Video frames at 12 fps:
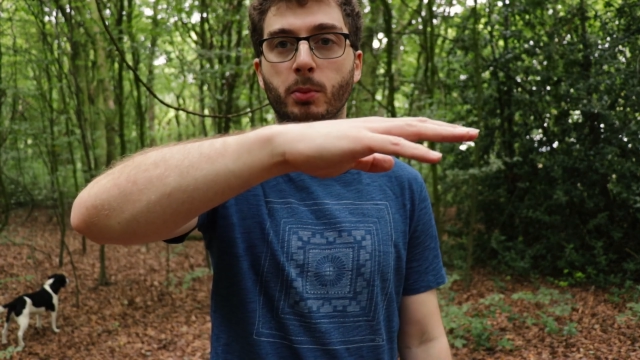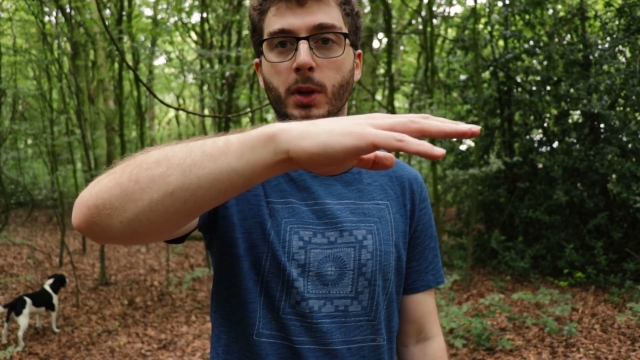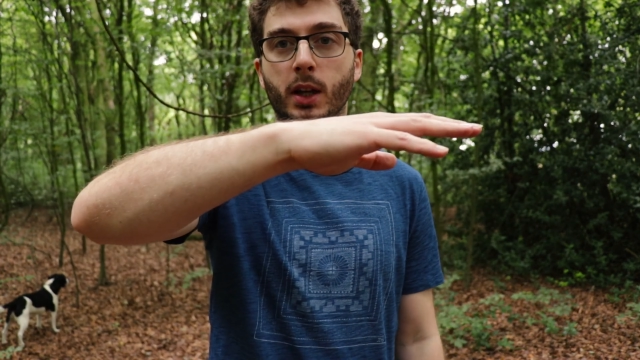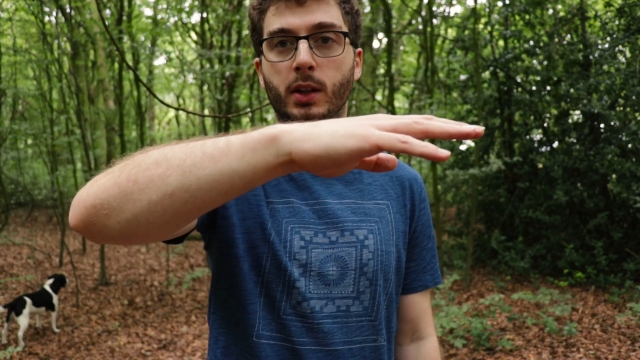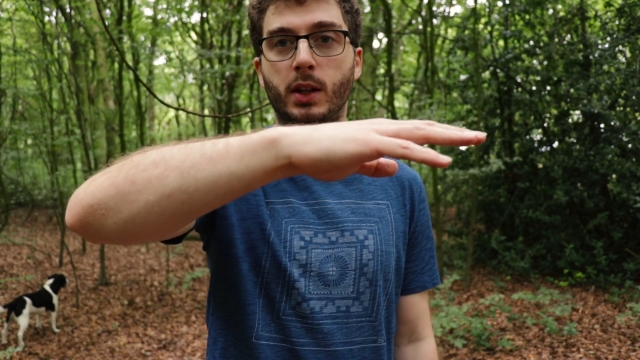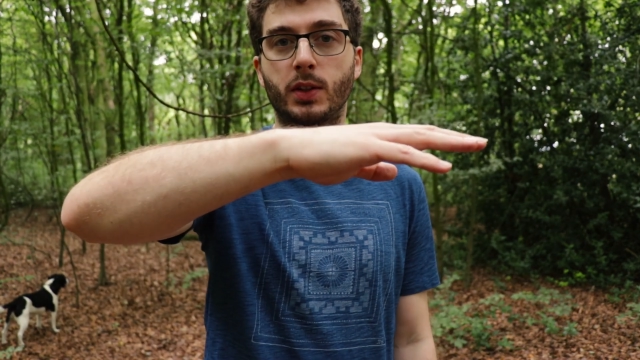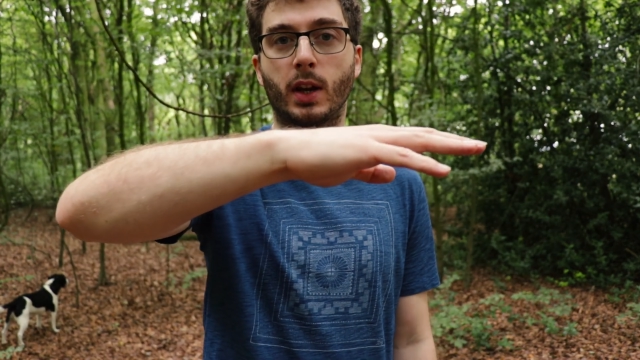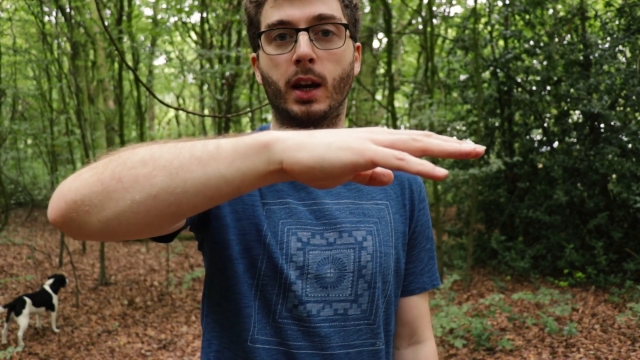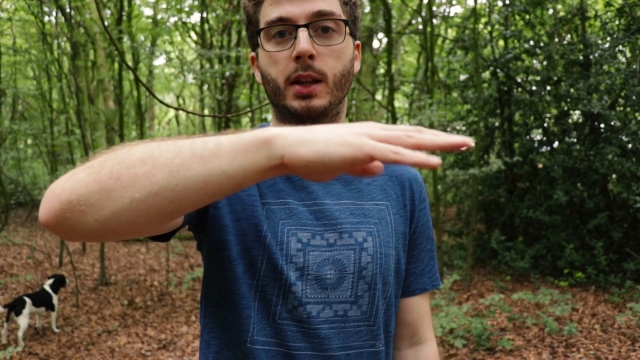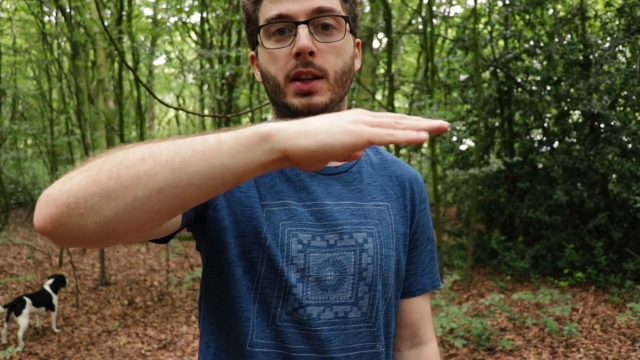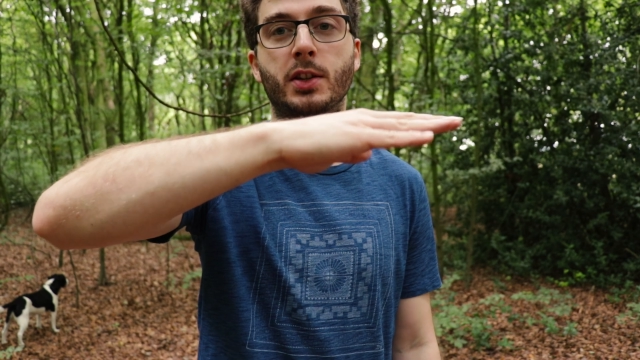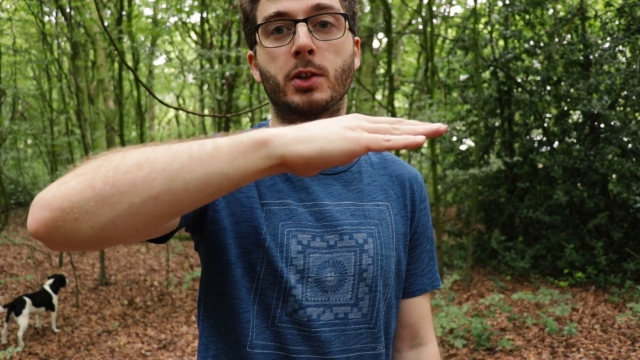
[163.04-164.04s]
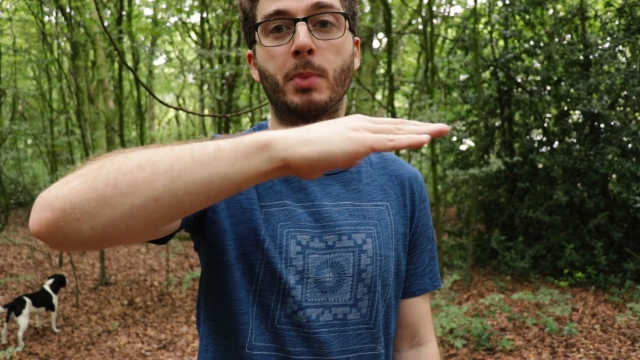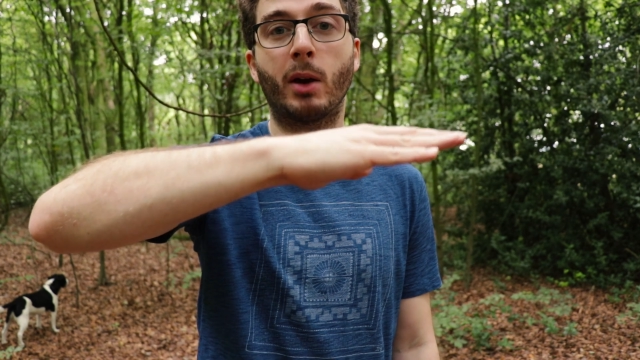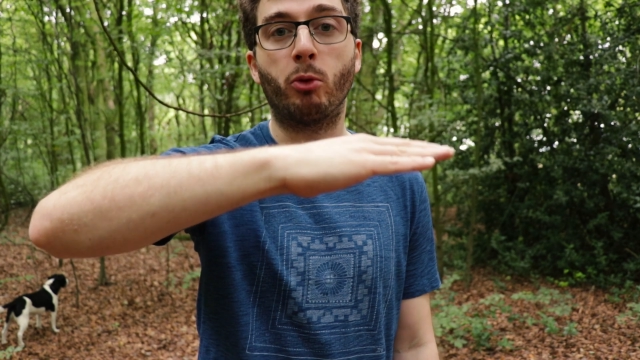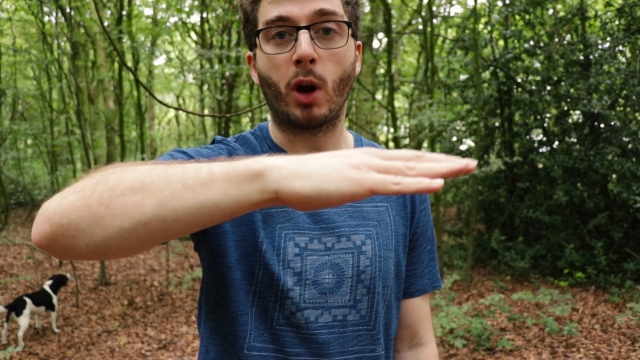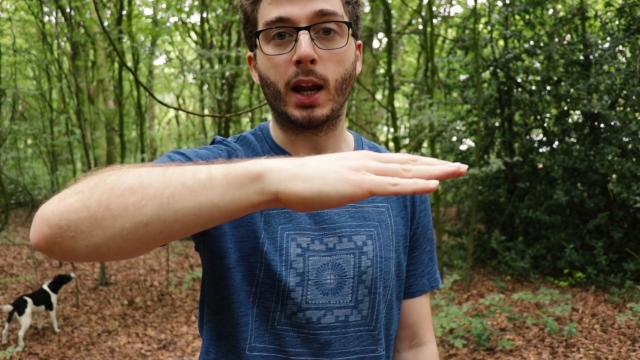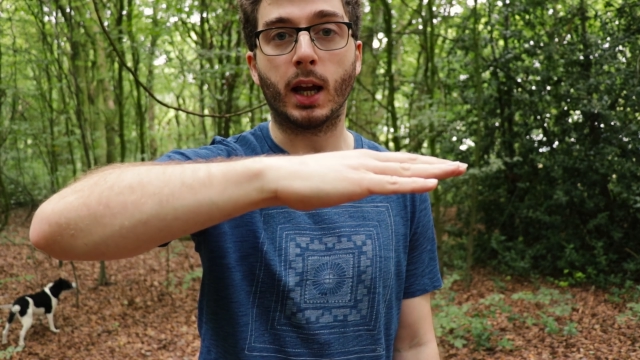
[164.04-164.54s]
up like this, and then this is my
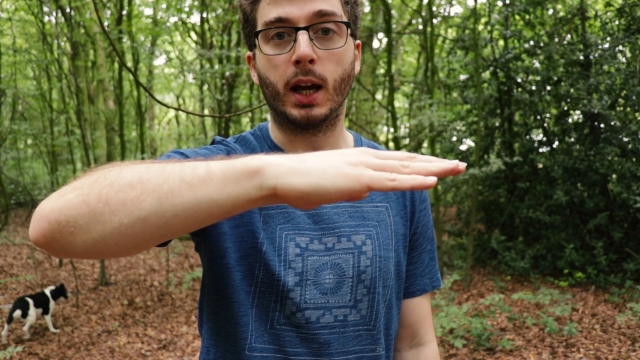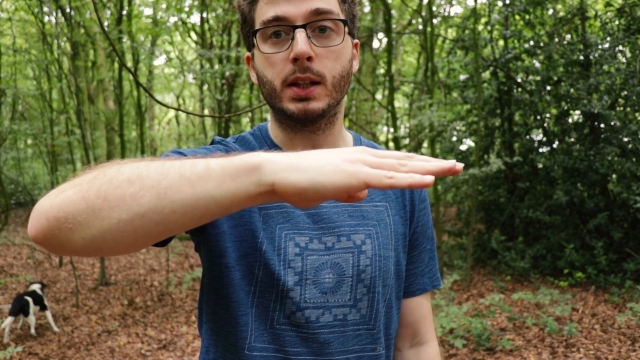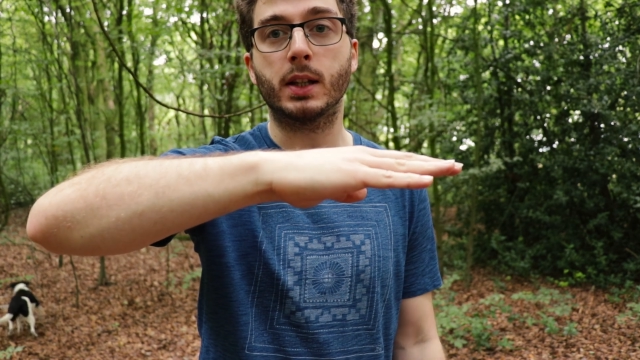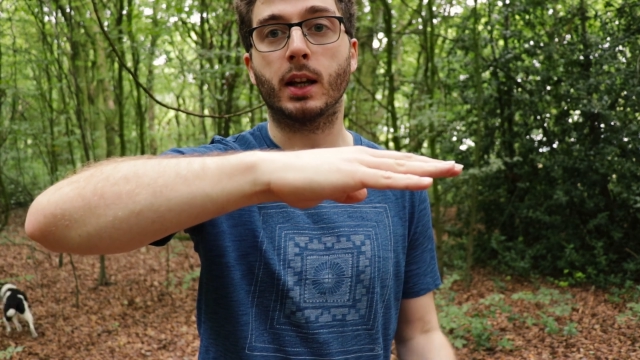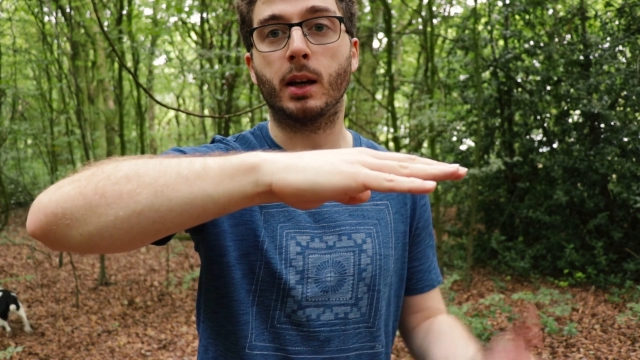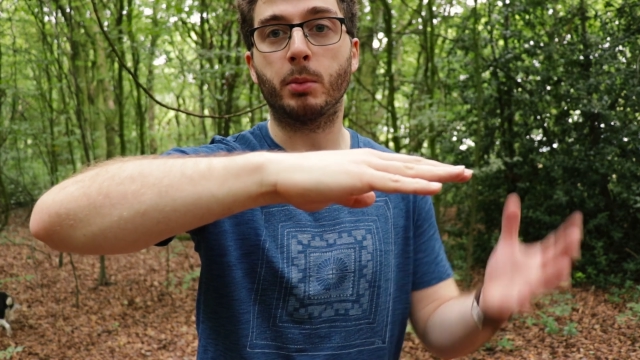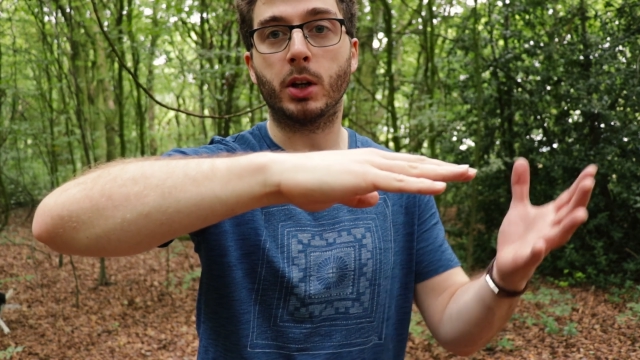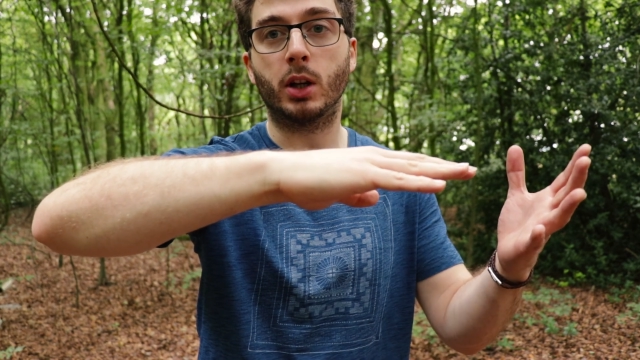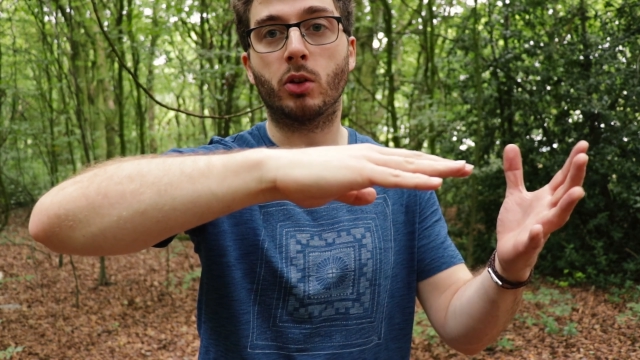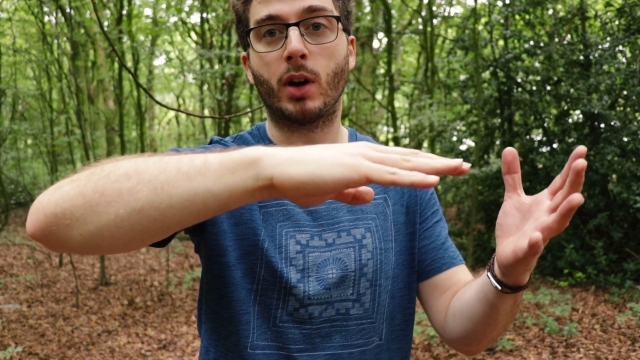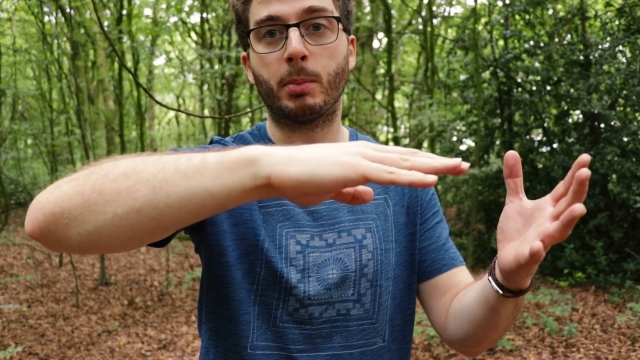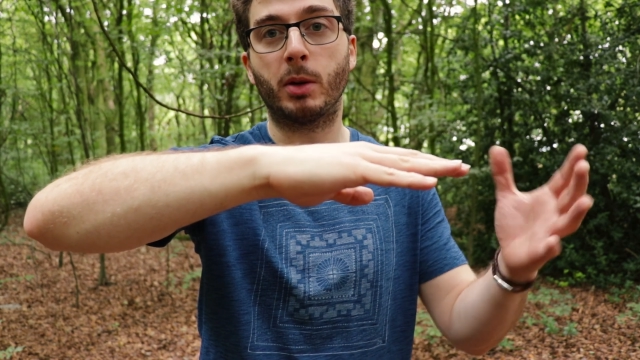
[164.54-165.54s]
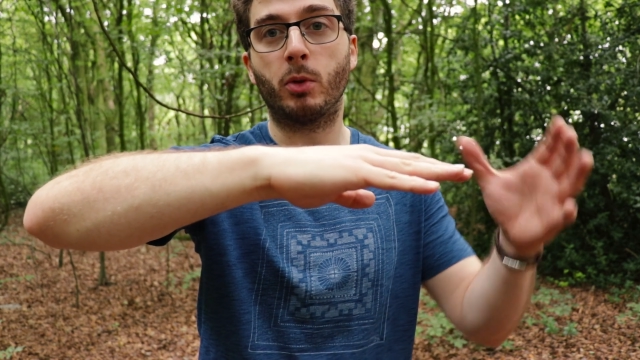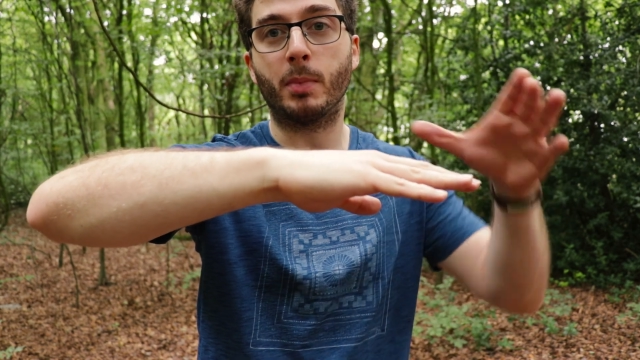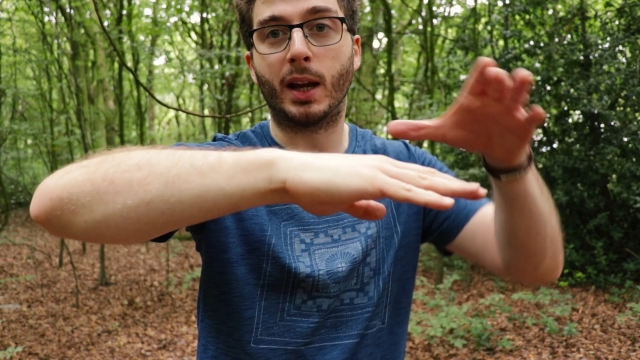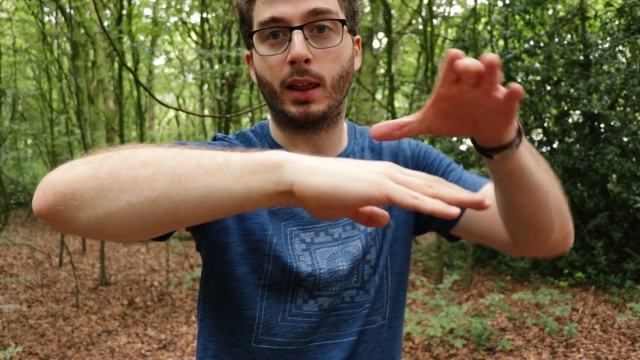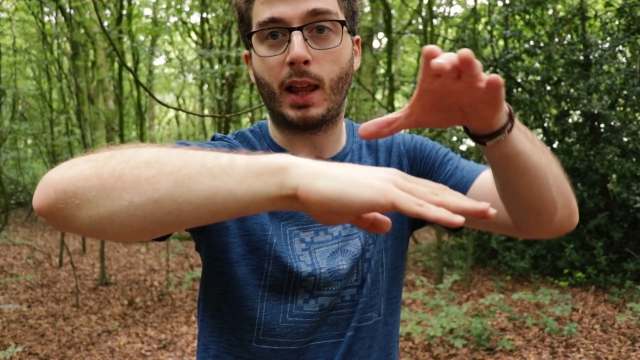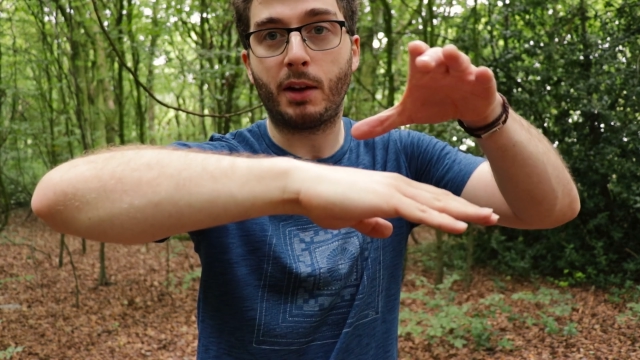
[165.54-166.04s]
right hand, and I'm going to grab it with
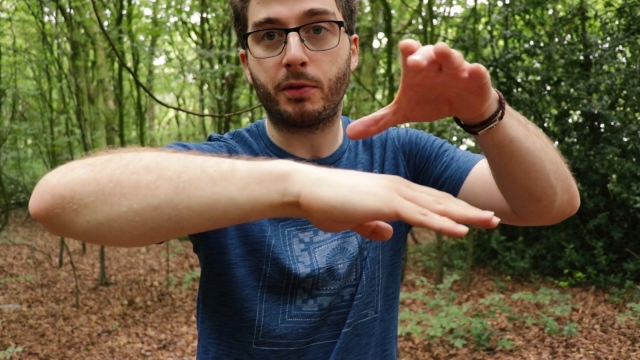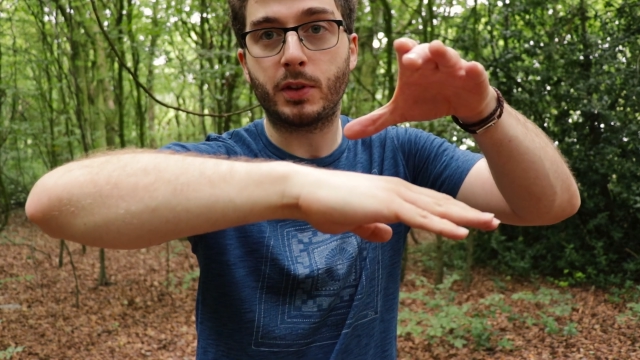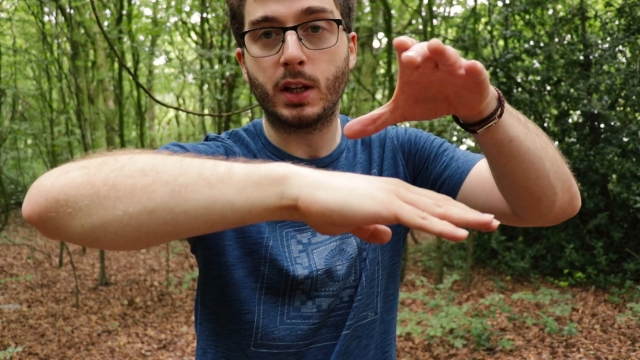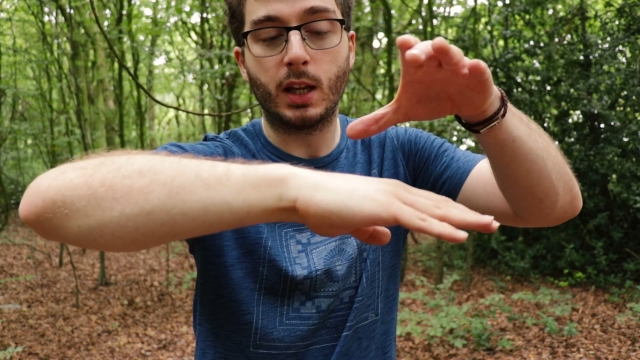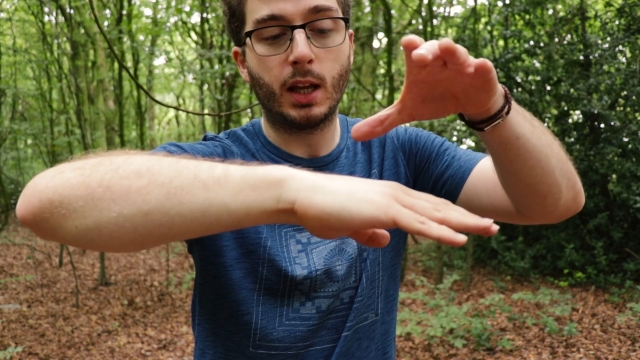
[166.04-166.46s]
my left.